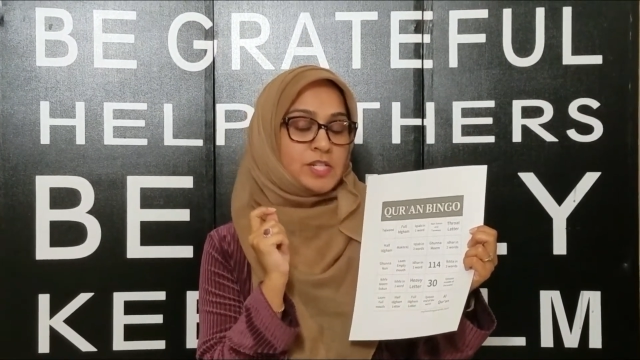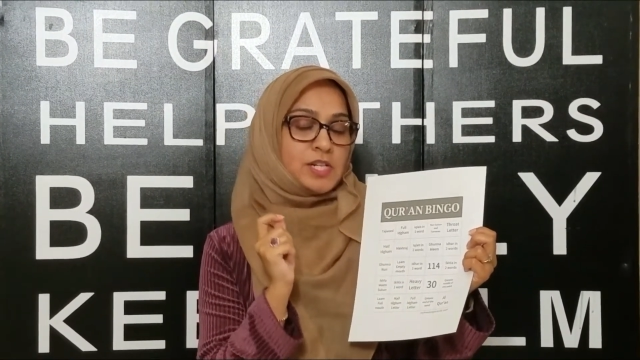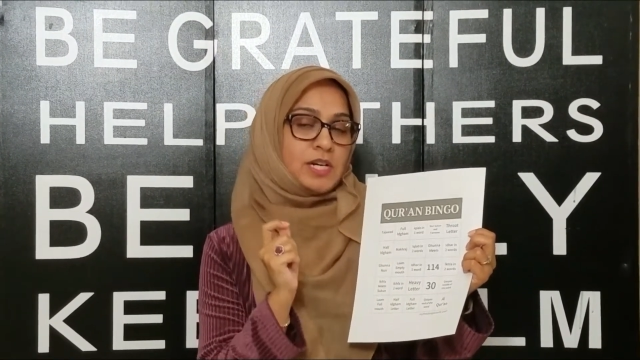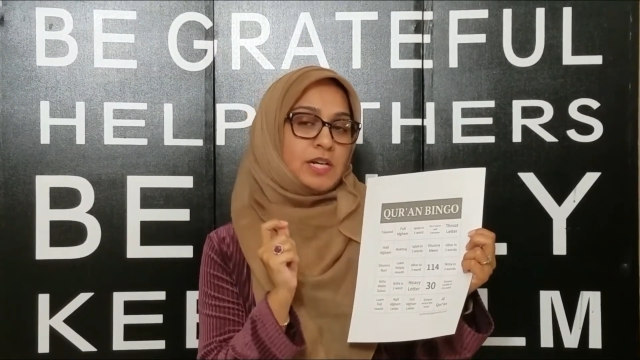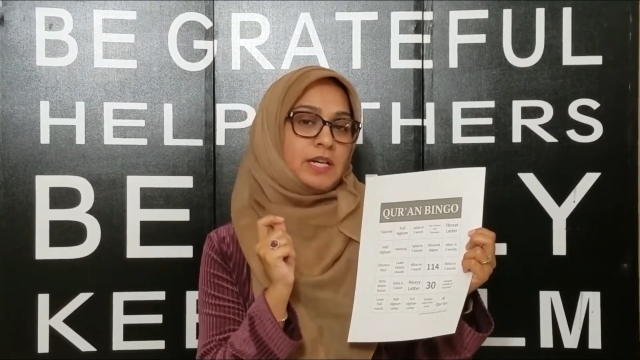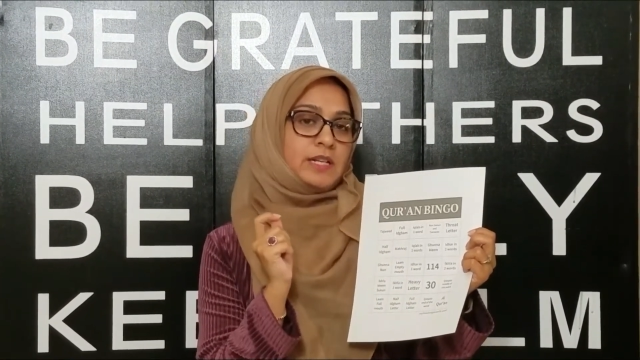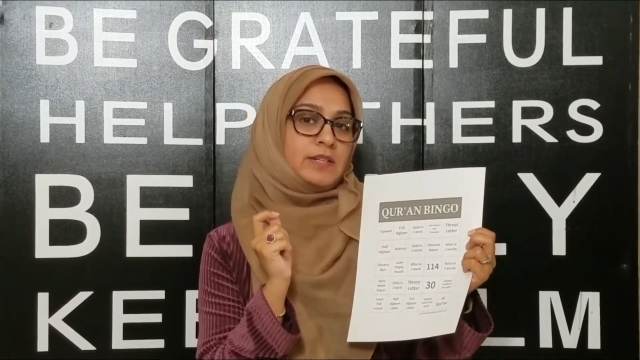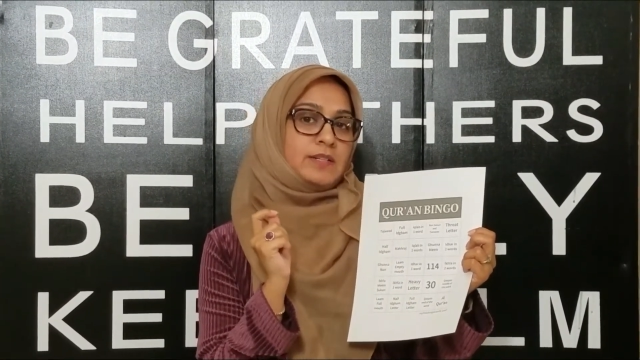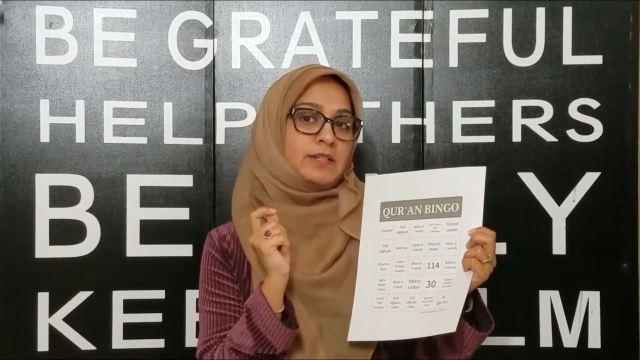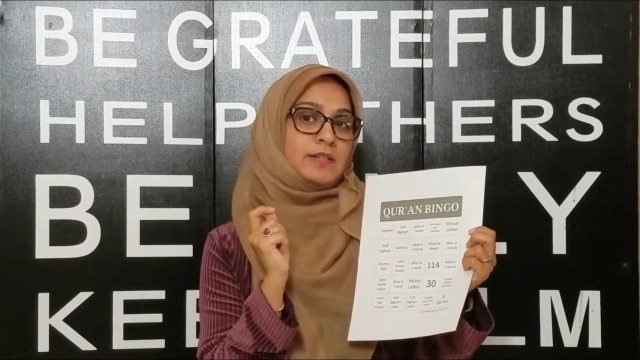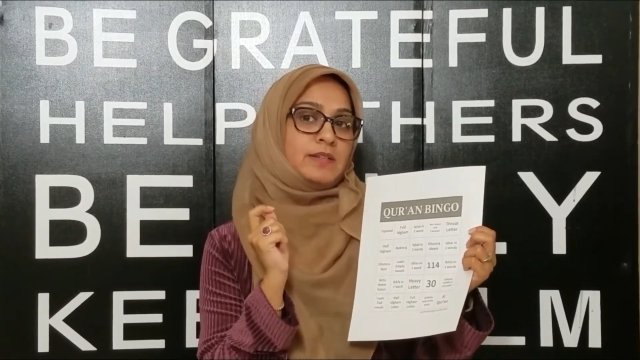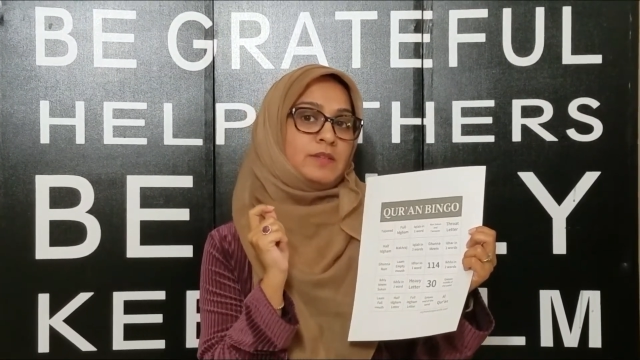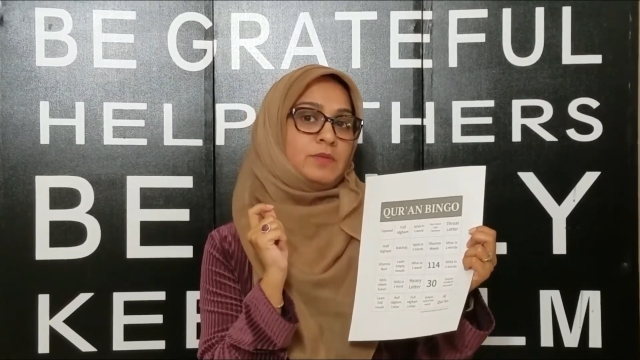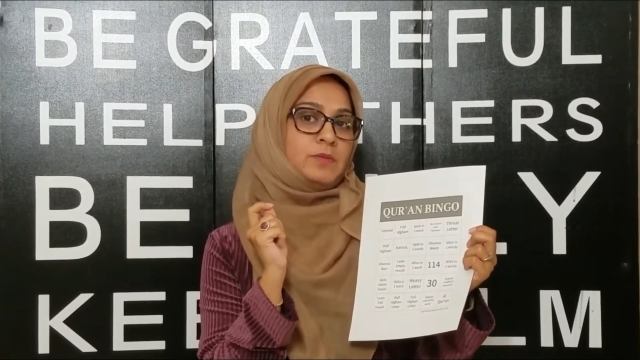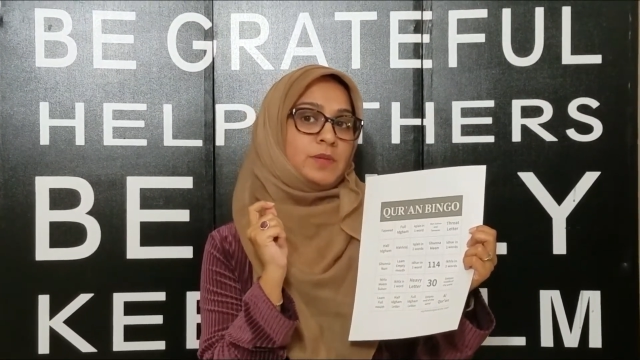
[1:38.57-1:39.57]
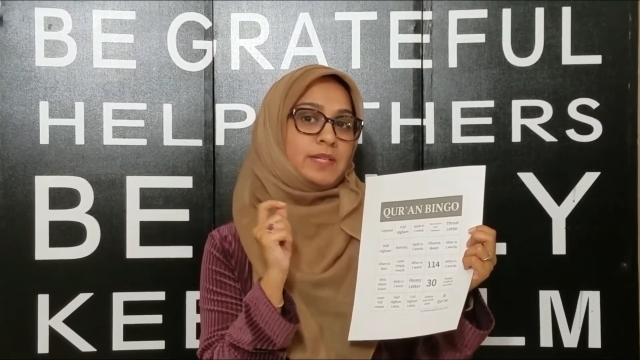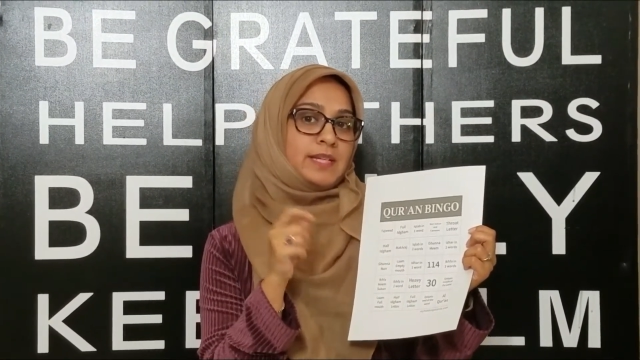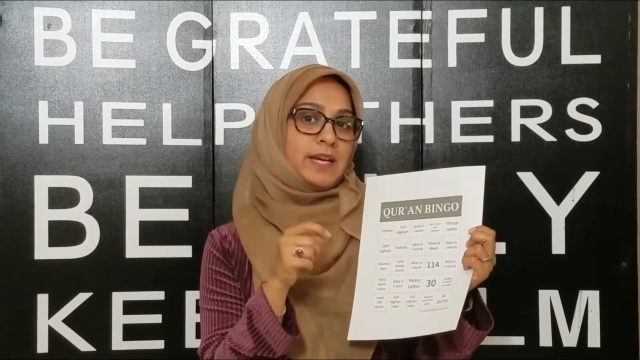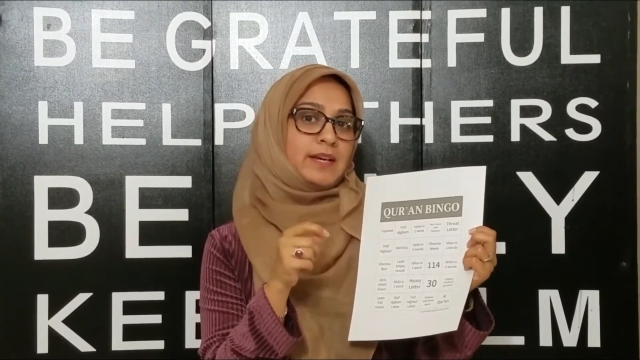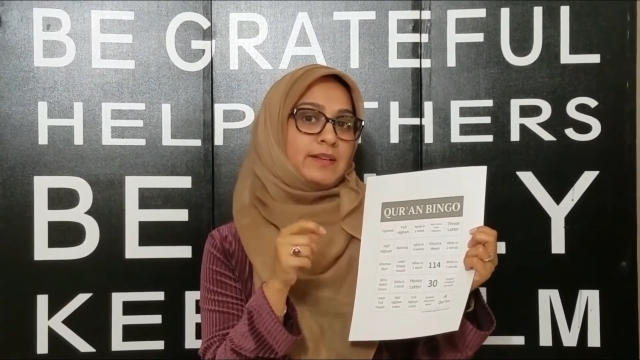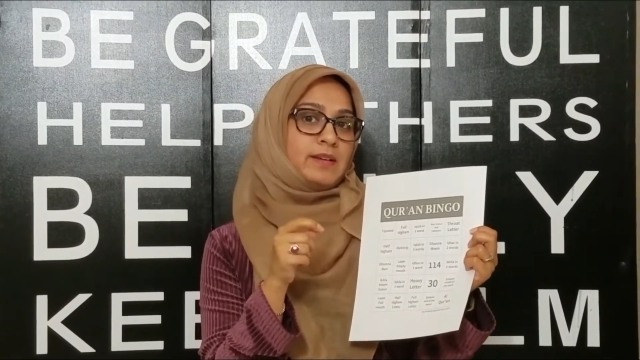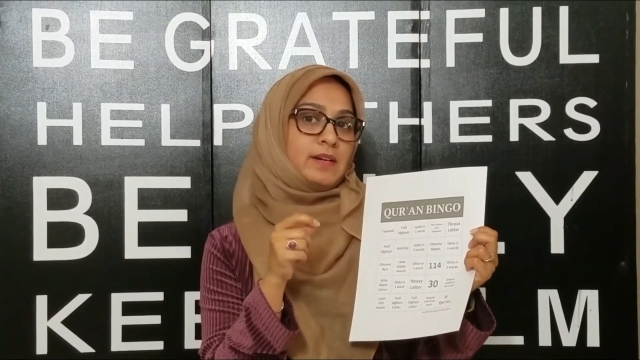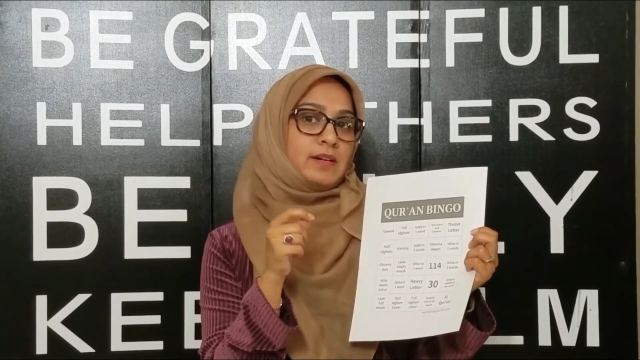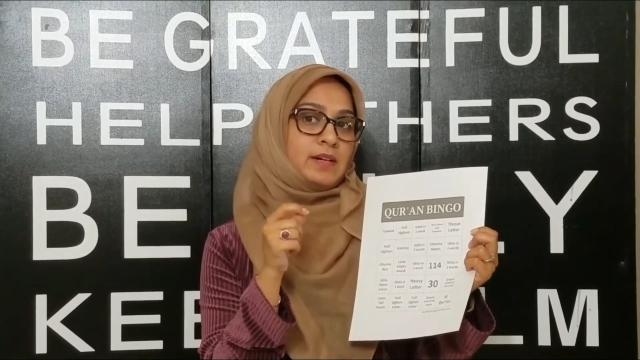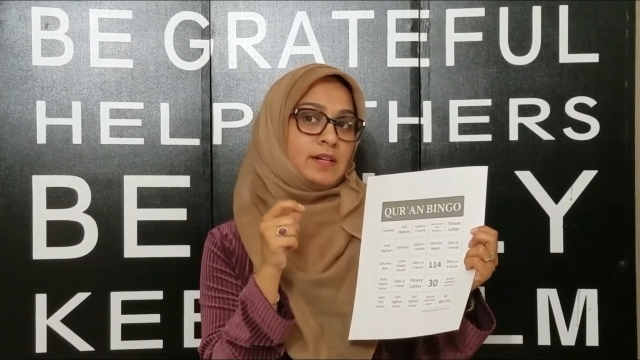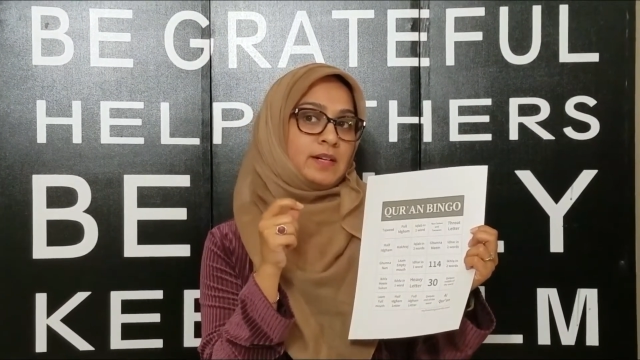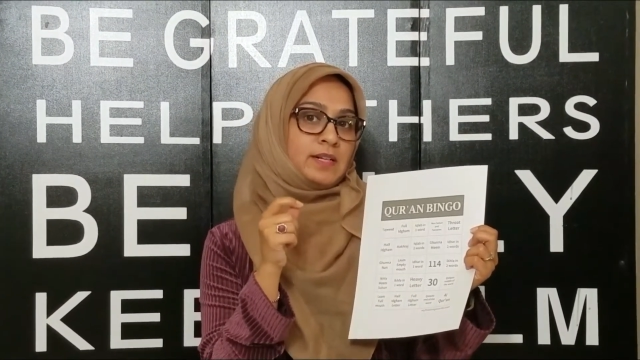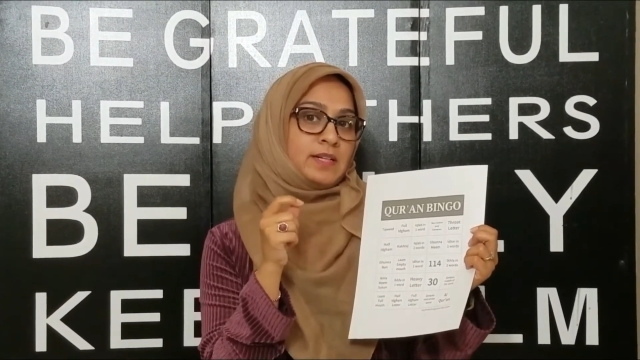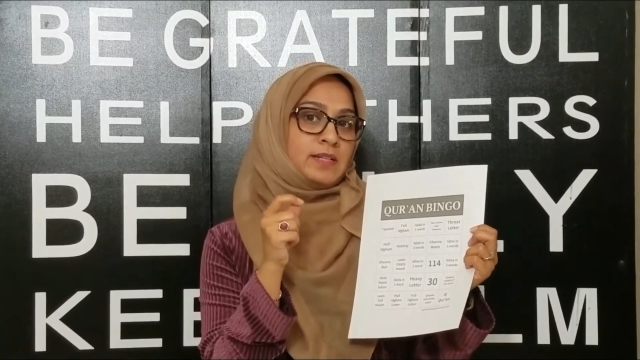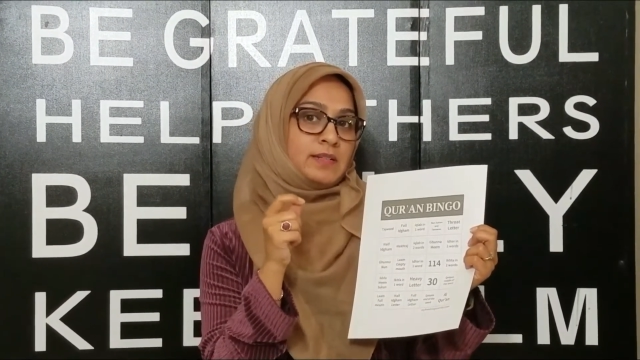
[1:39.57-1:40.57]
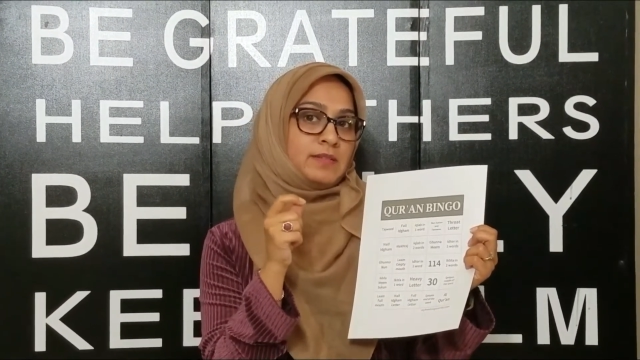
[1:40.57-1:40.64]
child would get a